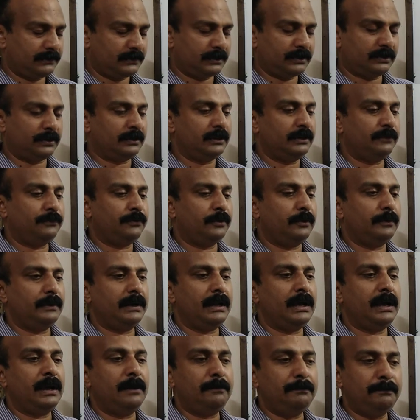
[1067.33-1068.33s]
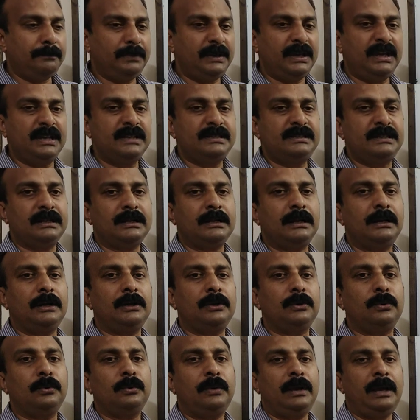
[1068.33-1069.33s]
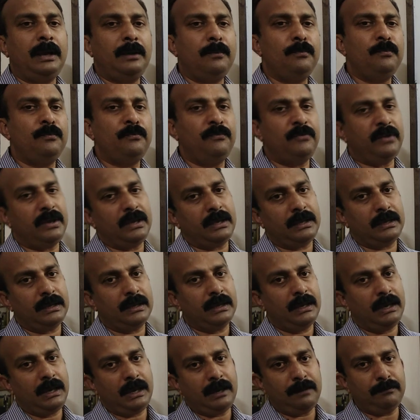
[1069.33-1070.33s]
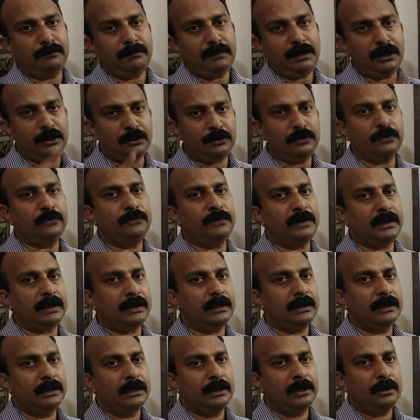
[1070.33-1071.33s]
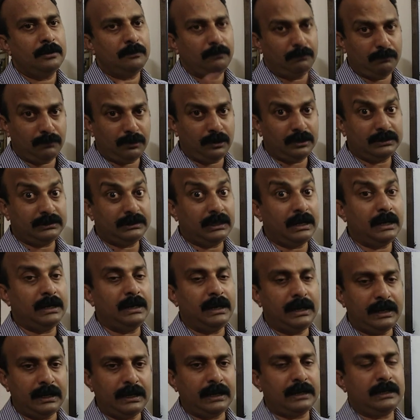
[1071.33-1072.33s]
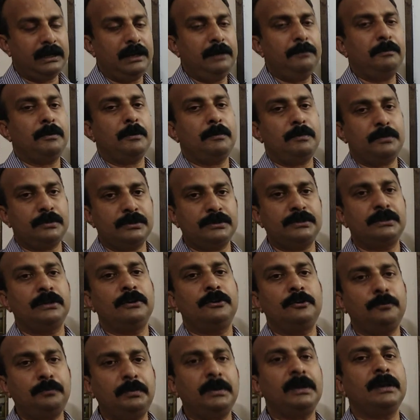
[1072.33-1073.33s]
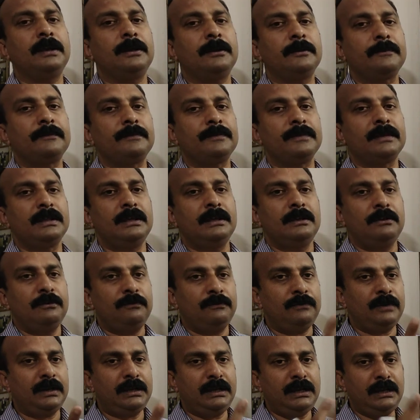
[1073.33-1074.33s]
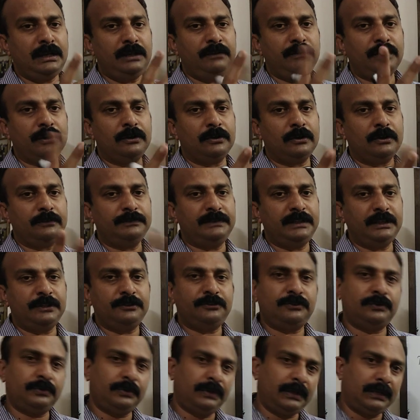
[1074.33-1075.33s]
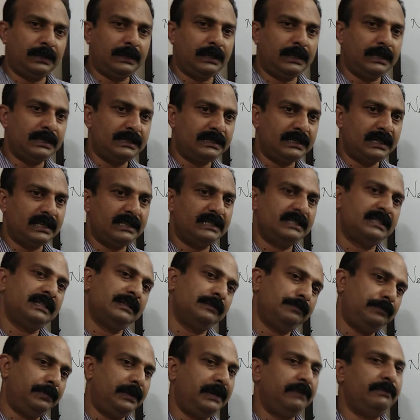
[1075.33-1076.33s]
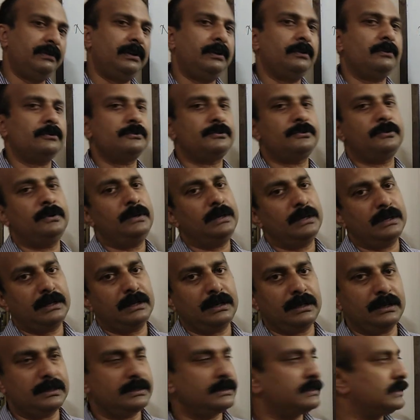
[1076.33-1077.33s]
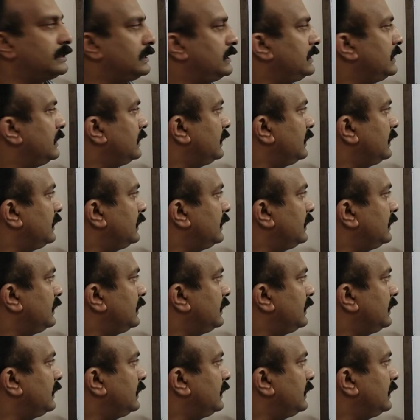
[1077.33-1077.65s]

got the formula P is equal to mv, m into v. Both are directly proportional to P. When any one of these two increases, P will also increase.